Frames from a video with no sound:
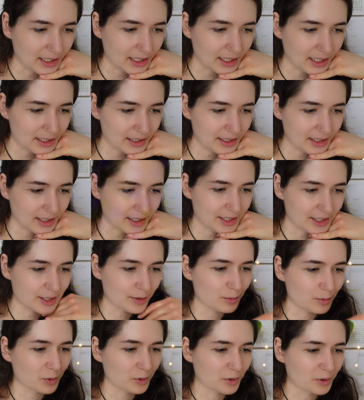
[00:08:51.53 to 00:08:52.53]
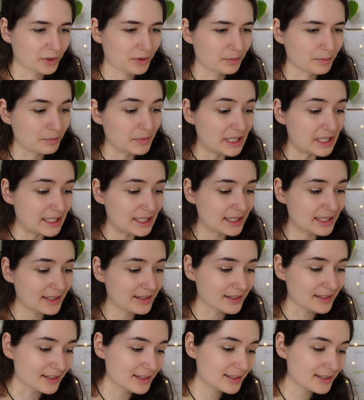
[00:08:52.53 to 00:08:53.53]
And kanji word meaning
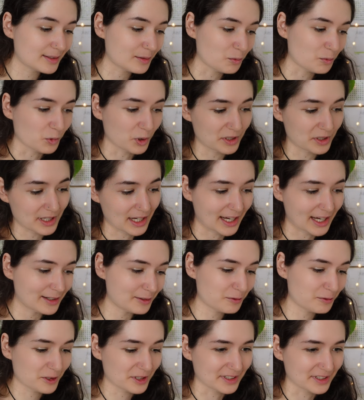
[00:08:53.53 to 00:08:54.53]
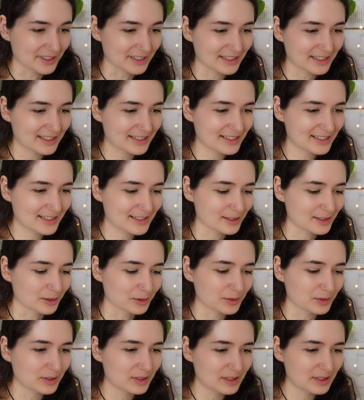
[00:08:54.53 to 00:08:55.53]
is 100.
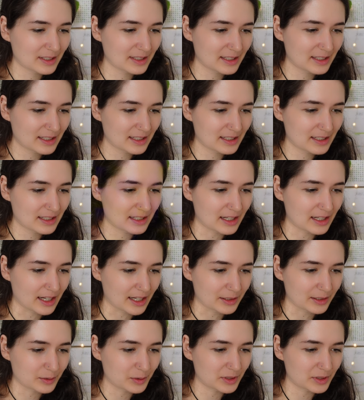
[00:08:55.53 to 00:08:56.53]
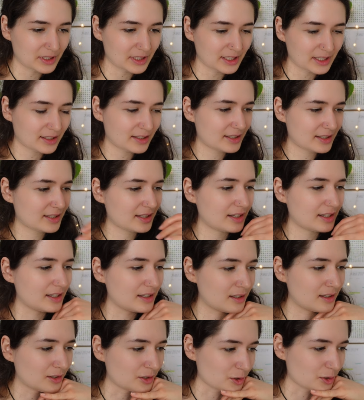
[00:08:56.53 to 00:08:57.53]
So 100
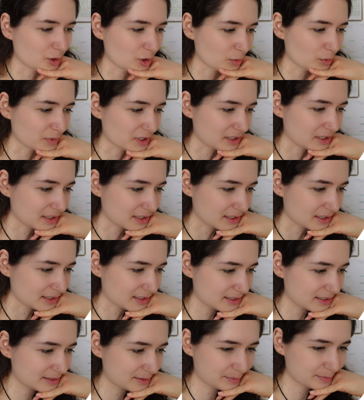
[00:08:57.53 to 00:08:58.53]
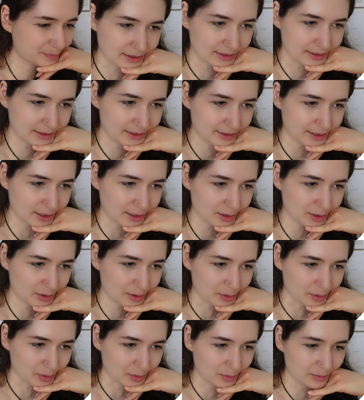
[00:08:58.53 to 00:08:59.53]
in German.
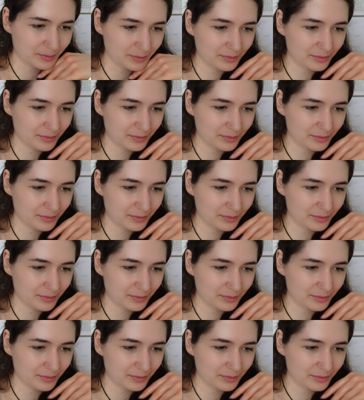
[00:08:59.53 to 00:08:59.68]
So,